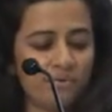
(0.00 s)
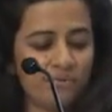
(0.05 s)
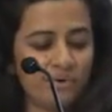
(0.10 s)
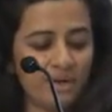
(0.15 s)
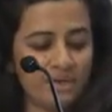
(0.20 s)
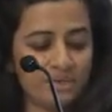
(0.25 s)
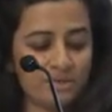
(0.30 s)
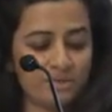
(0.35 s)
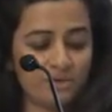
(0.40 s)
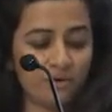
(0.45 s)

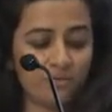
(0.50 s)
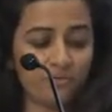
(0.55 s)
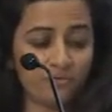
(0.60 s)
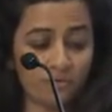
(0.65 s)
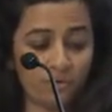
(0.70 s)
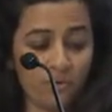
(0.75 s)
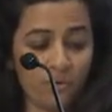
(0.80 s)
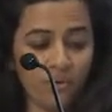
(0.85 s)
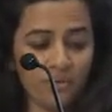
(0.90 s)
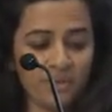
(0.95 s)
rates of
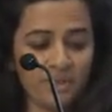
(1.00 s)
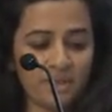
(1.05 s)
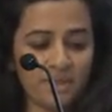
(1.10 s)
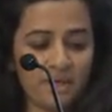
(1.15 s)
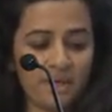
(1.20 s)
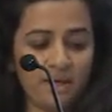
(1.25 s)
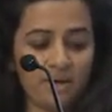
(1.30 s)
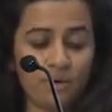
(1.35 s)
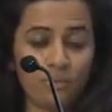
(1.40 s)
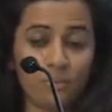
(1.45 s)
growth,
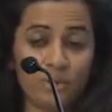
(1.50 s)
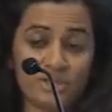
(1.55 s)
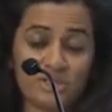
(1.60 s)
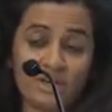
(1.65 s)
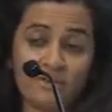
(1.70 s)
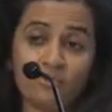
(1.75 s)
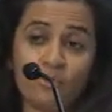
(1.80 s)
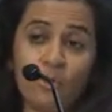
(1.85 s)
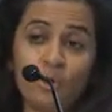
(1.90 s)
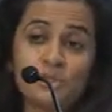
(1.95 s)
which
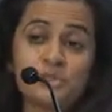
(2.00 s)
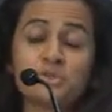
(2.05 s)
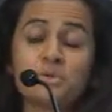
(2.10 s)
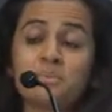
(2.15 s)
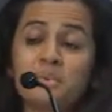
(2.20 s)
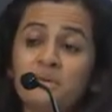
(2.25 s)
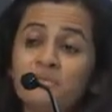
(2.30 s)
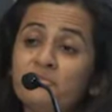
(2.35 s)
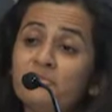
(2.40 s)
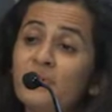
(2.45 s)
have also
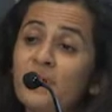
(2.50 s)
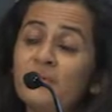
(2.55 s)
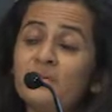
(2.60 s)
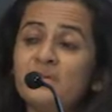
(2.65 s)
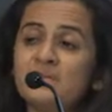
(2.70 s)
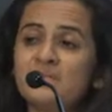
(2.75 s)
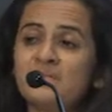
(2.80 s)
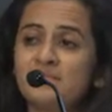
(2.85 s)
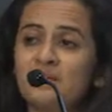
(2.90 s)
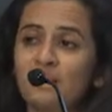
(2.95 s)
been
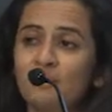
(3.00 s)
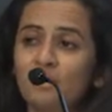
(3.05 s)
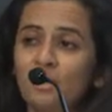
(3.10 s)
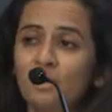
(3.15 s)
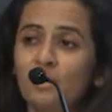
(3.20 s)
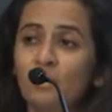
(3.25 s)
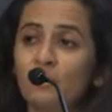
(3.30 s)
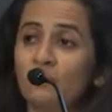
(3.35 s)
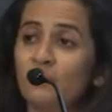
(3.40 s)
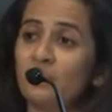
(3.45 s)
very
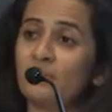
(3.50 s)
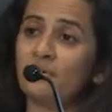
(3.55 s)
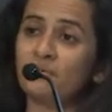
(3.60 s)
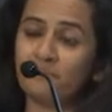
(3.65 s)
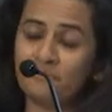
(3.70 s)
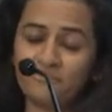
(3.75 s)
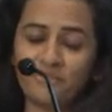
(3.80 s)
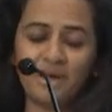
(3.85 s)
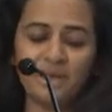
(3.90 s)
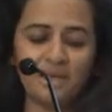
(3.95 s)
stable over a
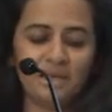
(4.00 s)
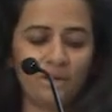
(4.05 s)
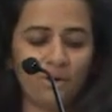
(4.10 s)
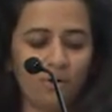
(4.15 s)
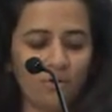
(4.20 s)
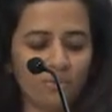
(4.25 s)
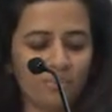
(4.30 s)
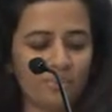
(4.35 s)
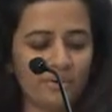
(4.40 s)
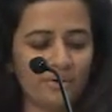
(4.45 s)
fairly
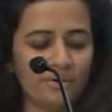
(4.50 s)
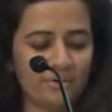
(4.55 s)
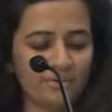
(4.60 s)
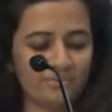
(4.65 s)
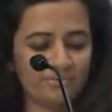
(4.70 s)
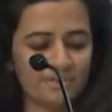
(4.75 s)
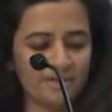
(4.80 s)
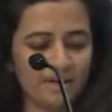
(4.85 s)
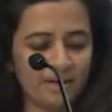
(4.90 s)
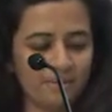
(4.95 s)
long period
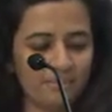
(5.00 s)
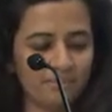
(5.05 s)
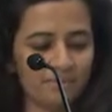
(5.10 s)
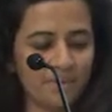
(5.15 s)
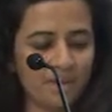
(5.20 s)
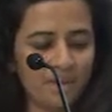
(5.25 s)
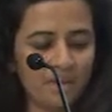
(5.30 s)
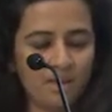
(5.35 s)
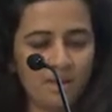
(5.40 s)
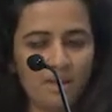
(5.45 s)
of time.
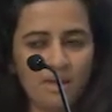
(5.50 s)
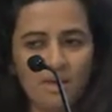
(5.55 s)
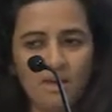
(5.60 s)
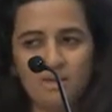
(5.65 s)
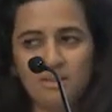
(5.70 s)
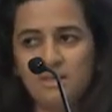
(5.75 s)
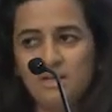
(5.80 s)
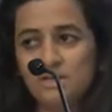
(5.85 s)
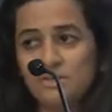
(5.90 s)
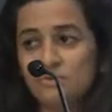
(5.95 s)

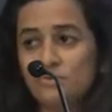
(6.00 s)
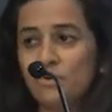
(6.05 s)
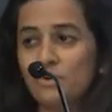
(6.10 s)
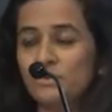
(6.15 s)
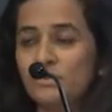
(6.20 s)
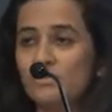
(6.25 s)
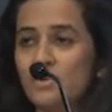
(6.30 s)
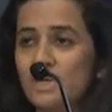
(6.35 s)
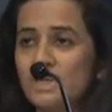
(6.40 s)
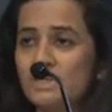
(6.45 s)
These
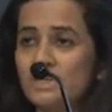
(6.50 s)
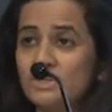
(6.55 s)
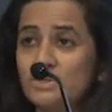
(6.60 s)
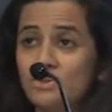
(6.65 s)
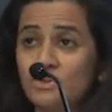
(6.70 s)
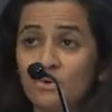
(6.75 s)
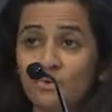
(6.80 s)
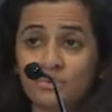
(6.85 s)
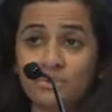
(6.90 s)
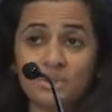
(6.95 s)
growth rates
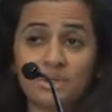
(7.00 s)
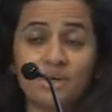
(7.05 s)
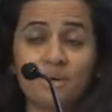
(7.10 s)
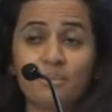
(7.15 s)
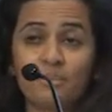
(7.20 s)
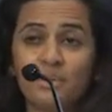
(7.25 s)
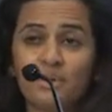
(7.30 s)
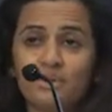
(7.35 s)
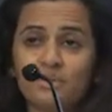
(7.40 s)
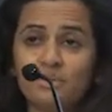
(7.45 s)
don't
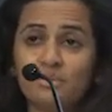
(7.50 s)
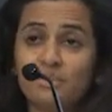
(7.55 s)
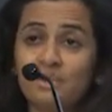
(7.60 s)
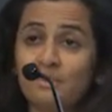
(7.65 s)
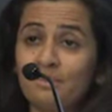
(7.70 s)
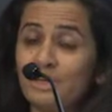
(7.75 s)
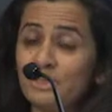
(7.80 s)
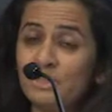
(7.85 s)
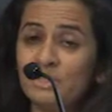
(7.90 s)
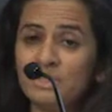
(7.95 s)
appear to
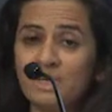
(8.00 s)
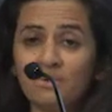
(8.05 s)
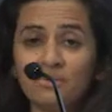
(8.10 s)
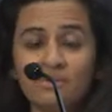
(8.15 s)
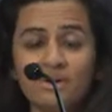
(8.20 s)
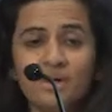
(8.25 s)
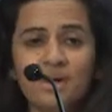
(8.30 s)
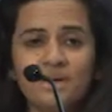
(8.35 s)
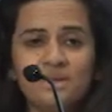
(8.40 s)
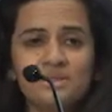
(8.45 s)
be much
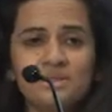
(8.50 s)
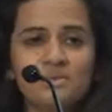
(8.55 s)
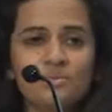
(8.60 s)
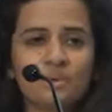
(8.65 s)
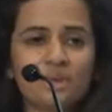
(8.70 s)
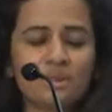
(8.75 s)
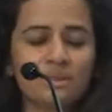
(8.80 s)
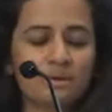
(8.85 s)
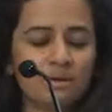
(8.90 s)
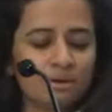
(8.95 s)
synchronized
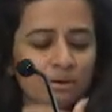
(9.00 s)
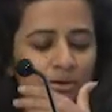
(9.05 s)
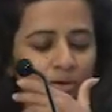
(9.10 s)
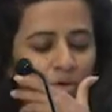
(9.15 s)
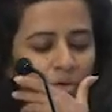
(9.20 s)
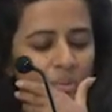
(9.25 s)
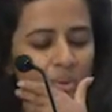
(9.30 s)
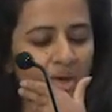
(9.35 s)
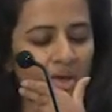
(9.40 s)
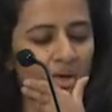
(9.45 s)
with the
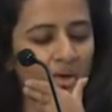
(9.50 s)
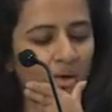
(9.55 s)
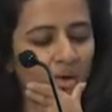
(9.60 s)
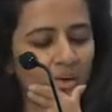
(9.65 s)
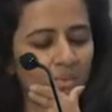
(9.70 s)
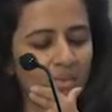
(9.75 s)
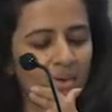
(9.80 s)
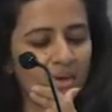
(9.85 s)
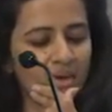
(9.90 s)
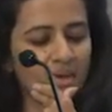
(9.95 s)
global
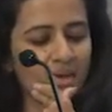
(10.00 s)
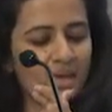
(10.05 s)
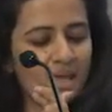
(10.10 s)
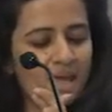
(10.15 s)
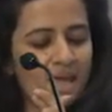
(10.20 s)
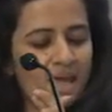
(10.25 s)
economy,